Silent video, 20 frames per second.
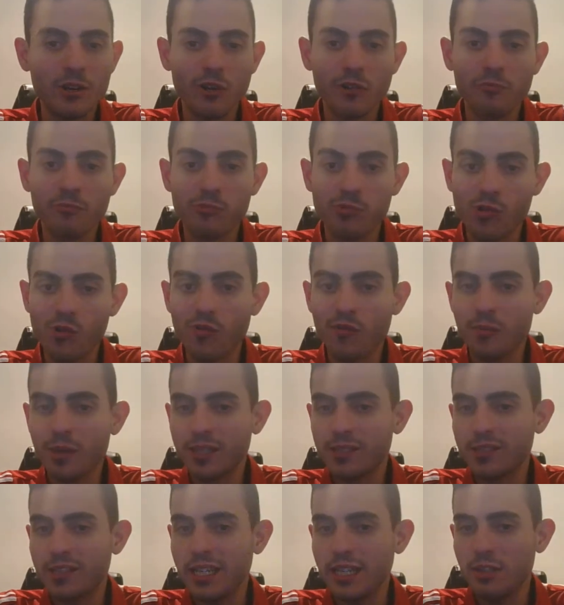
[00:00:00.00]

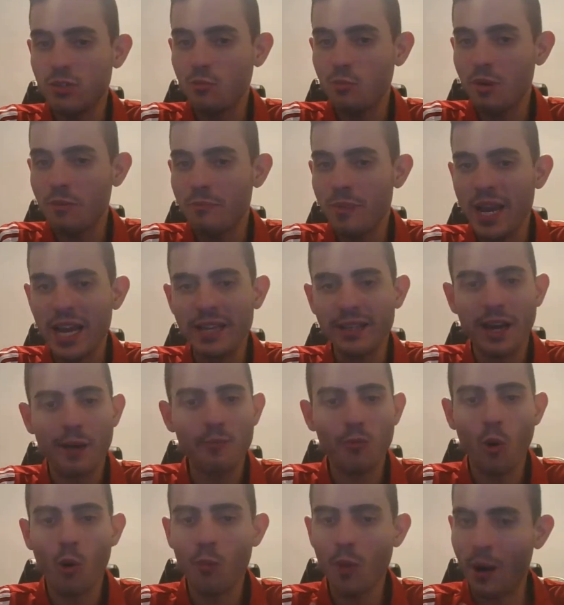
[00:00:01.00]
improvements need to be made,
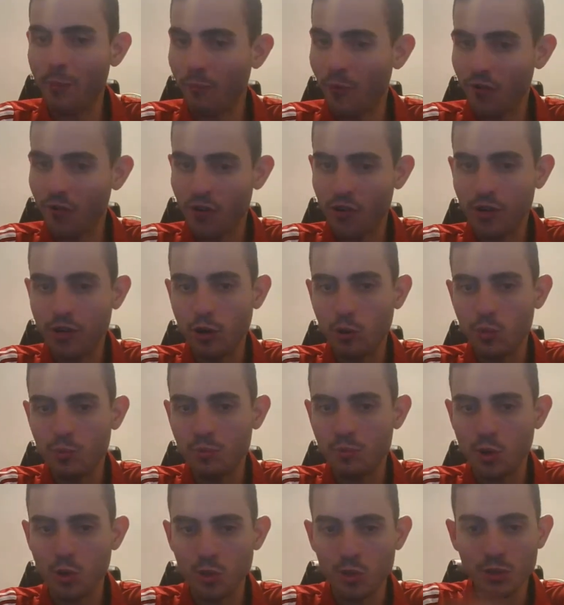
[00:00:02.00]
I'm, I'm a very open
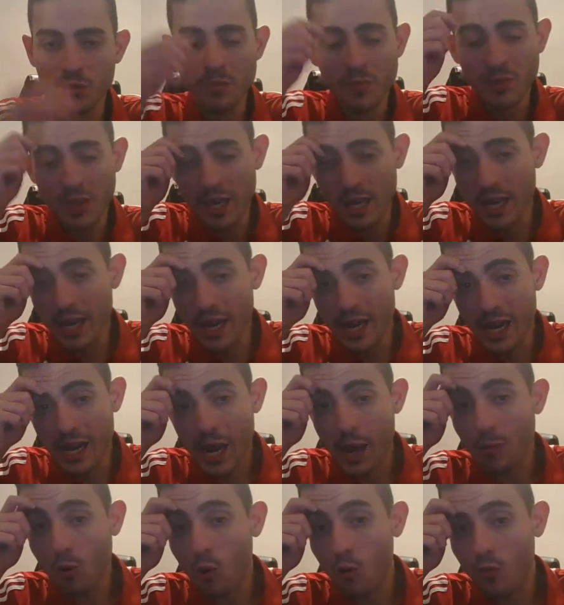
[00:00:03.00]
person.
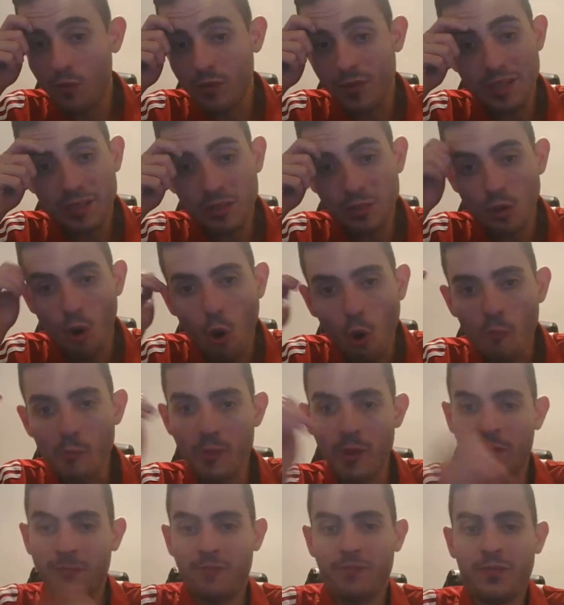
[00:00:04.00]
I'm always
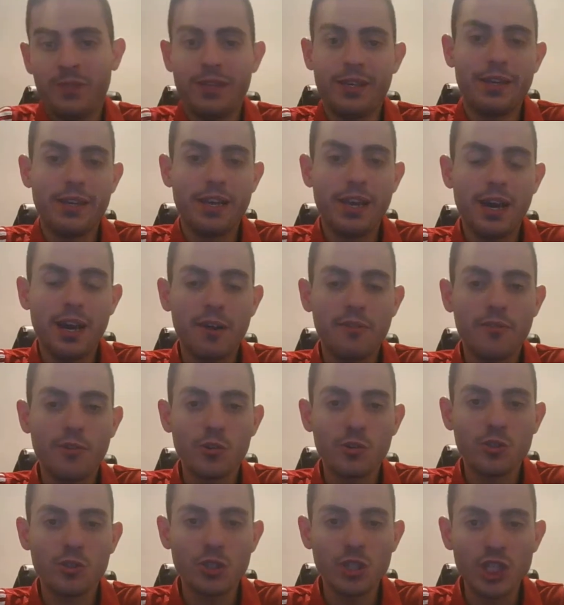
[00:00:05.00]
open uh,
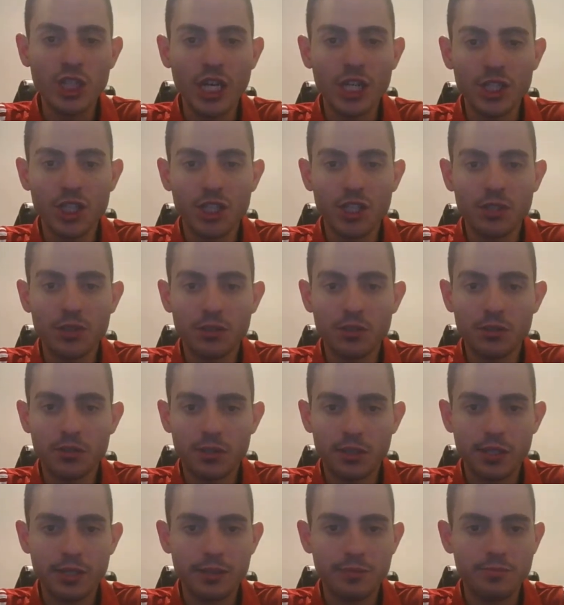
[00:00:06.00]
for suggestions,
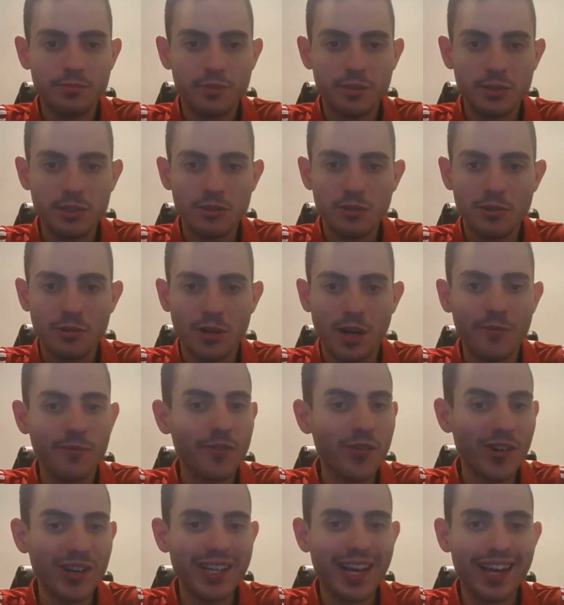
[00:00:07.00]
and you know, I'm
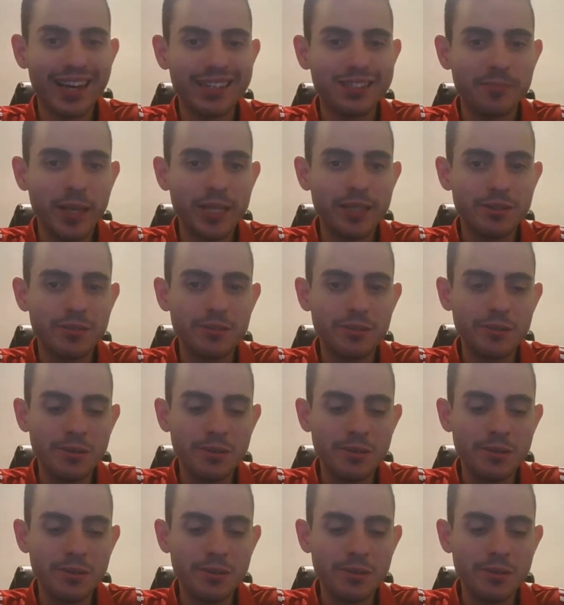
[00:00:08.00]
very I expect to